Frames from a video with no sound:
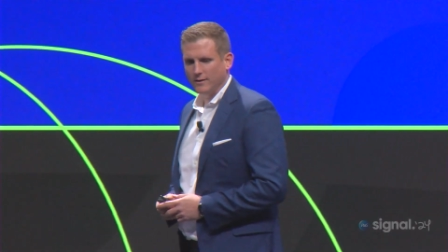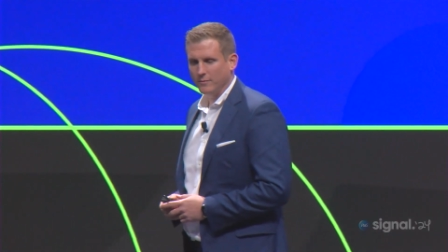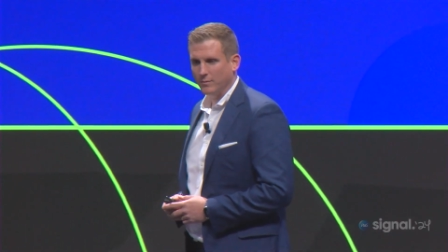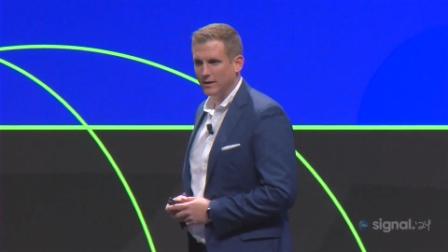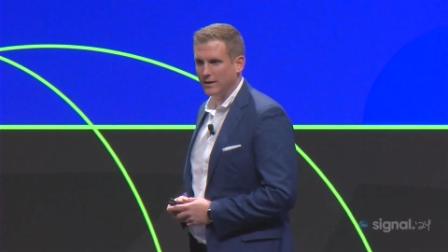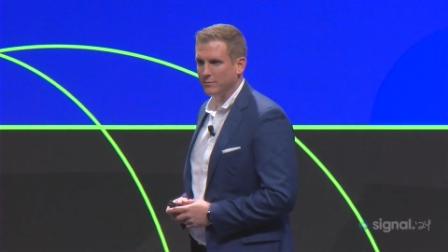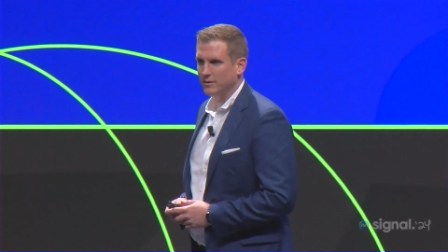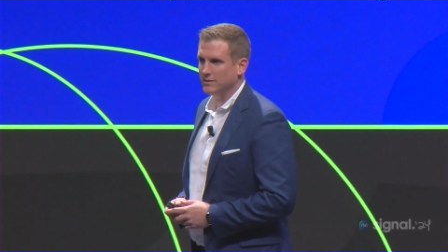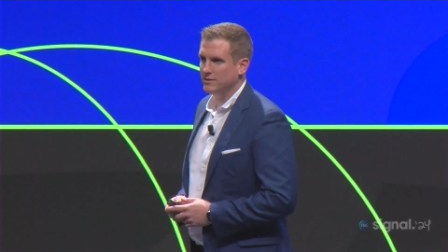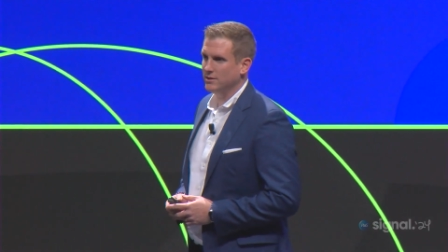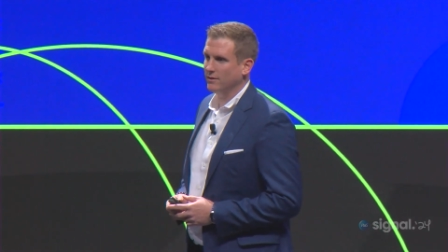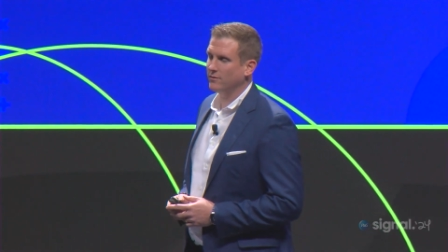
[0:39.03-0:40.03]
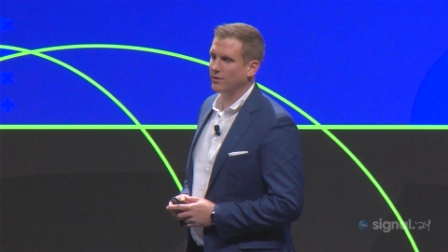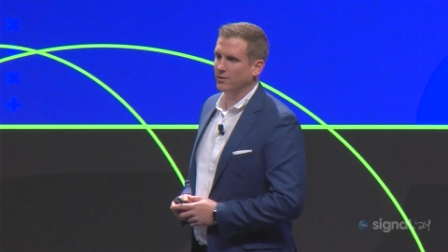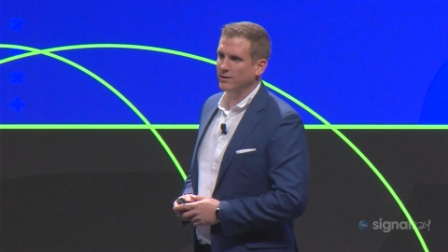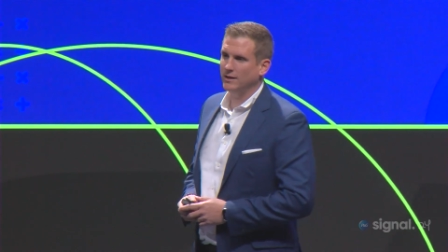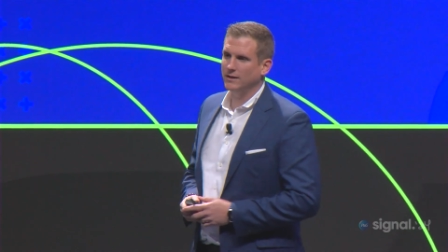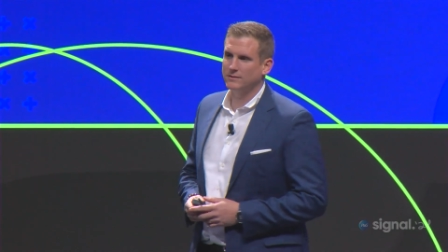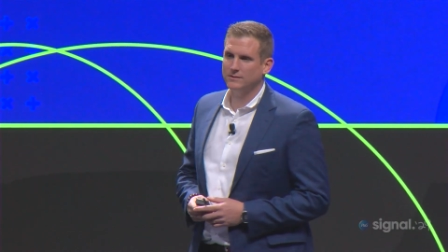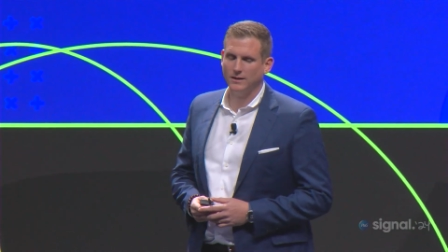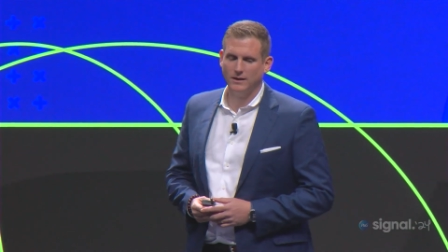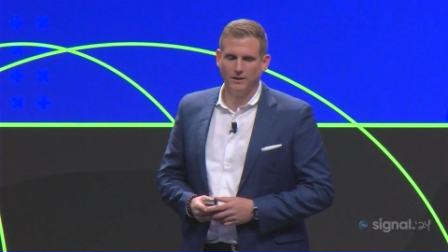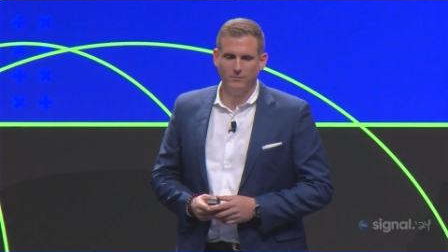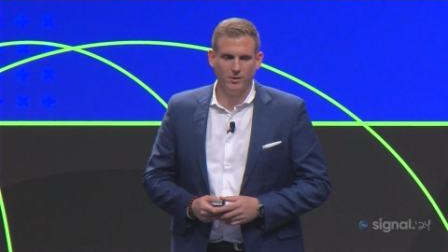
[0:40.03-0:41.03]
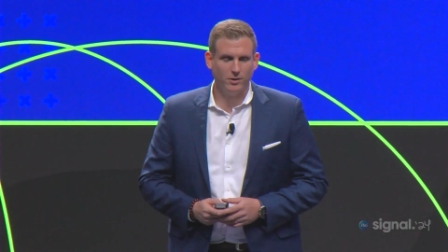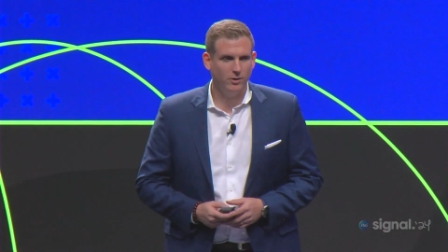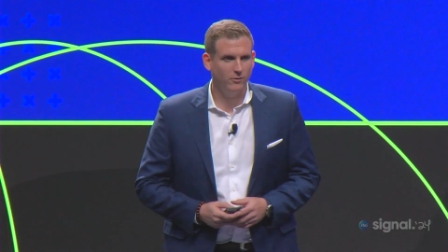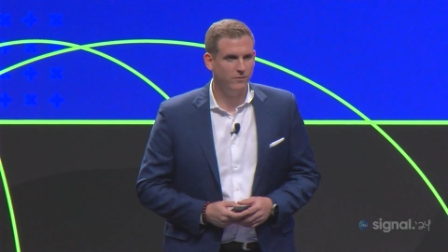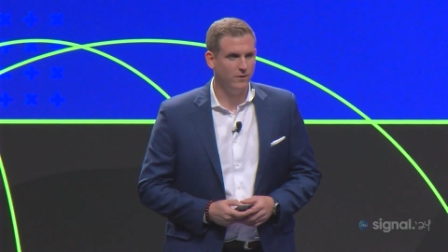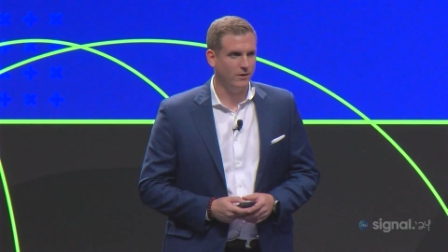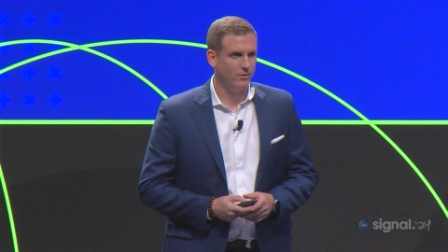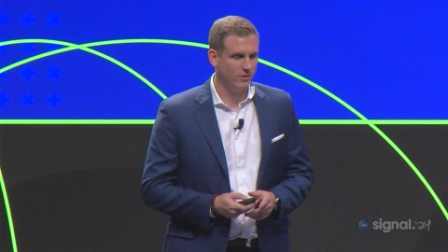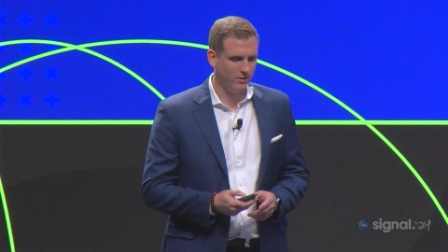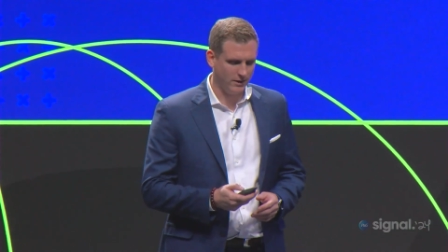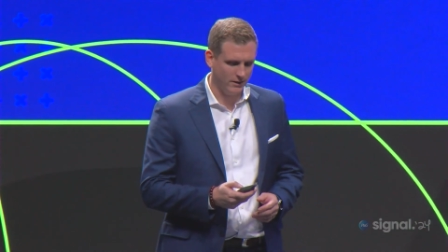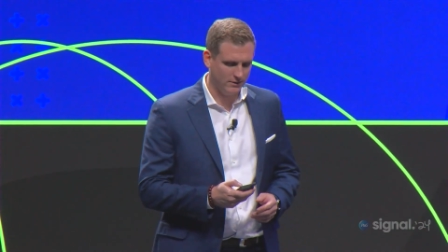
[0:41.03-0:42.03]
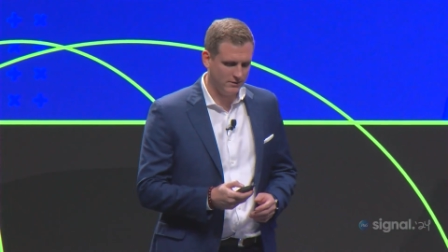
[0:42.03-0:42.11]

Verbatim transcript: My name is Jeff Cardenas, and I'm the co founder and